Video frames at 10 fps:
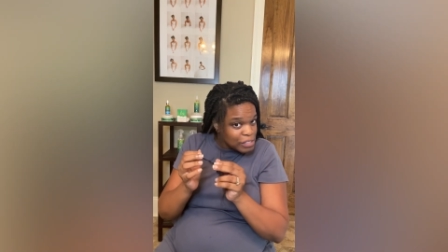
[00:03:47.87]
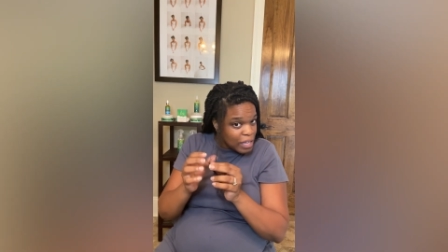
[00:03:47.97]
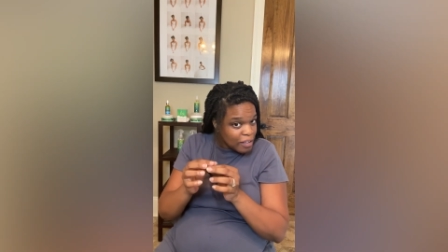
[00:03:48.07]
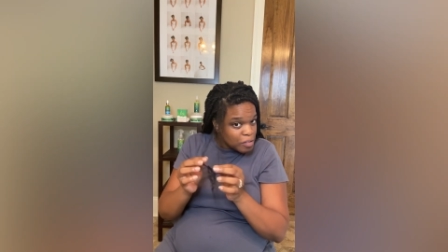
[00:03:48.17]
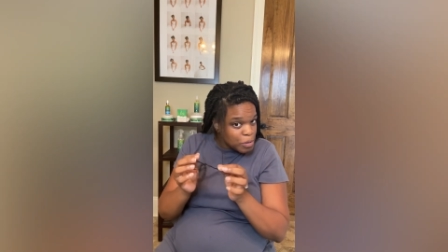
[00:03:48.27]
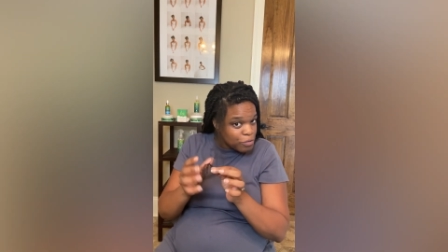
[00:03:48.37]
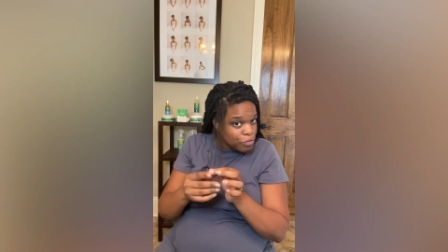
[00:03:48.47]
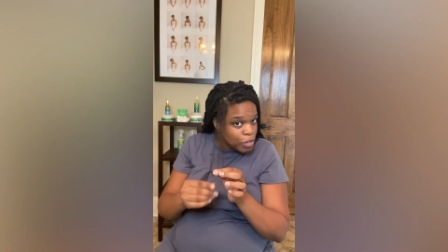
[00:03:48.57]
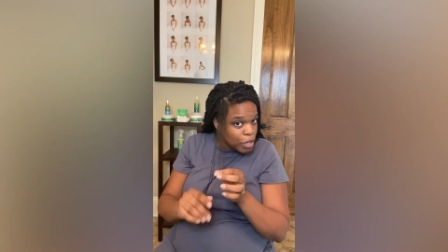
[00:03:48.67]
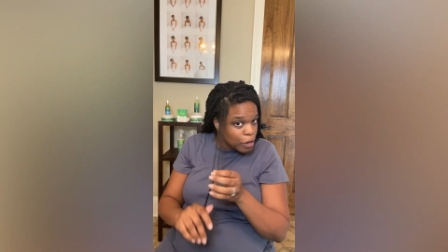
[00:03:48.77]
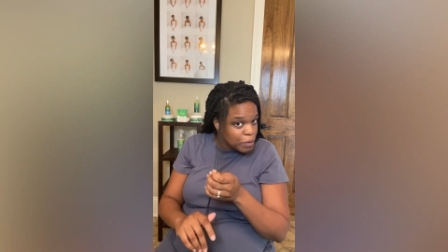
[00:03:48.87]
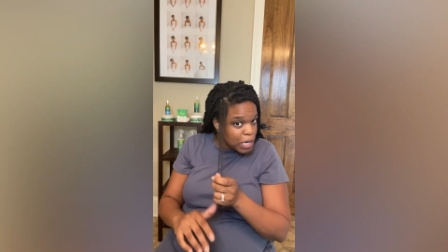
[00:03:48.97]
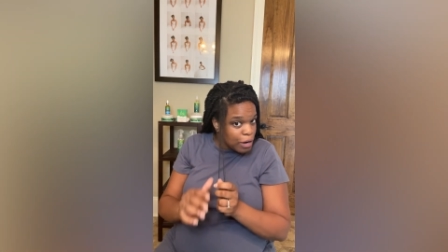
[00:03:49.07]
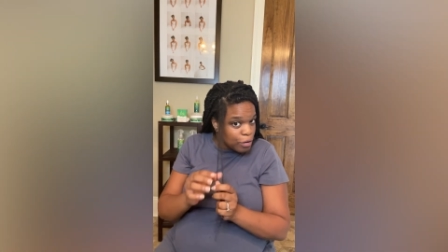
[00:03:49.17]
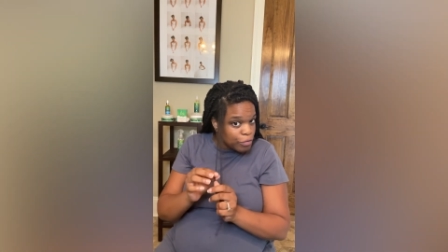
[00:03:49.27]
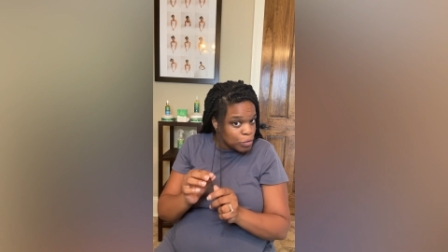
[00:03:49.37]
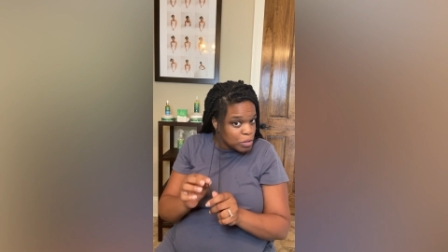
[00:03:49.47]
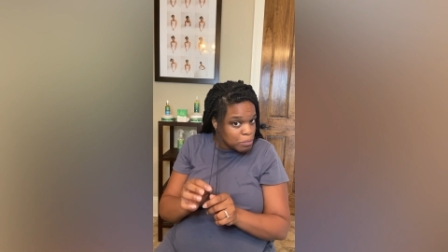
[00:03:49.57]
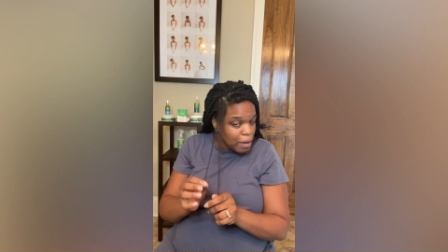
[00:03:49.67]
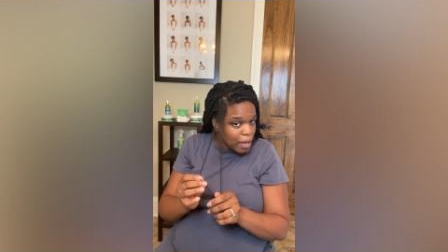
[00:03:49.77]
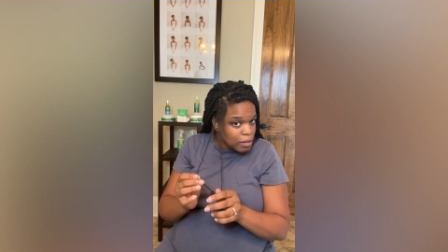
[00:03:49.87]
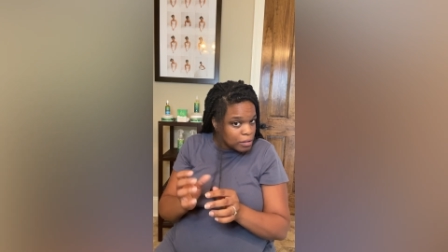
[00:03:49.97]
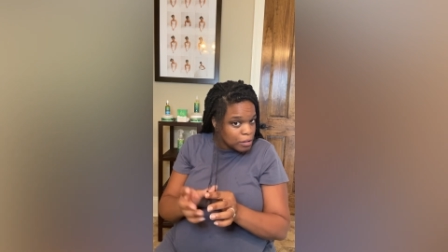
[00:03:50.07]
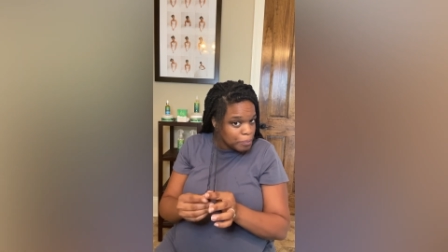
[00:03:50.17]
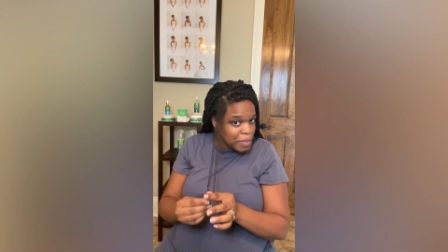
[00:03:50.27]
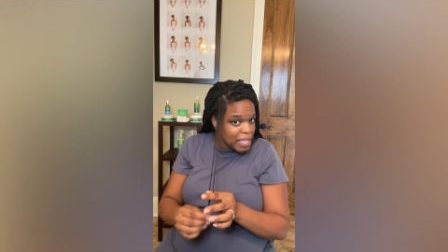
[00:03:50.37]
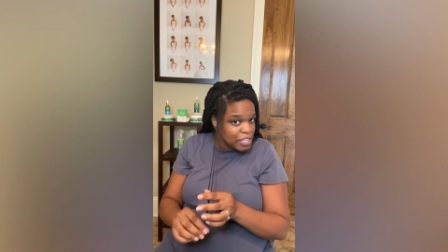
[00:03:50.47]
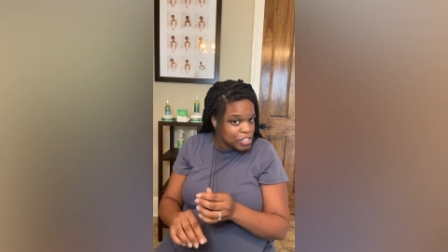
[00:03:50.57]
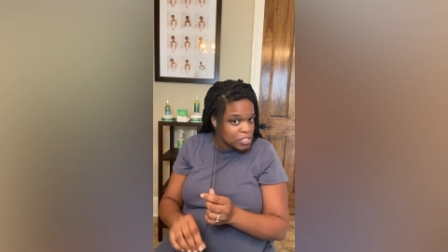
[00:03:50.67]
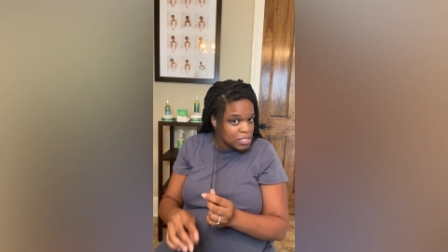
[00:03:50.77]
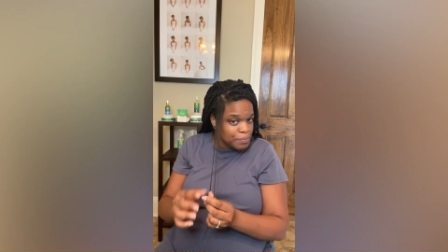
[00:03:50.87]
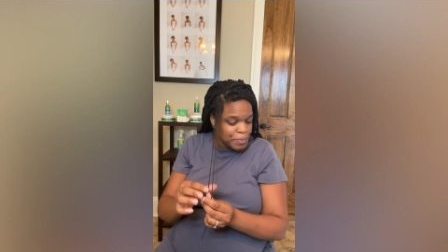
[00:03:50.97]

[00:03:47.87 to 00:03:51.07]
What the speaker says: so I have to be very careful with my edges.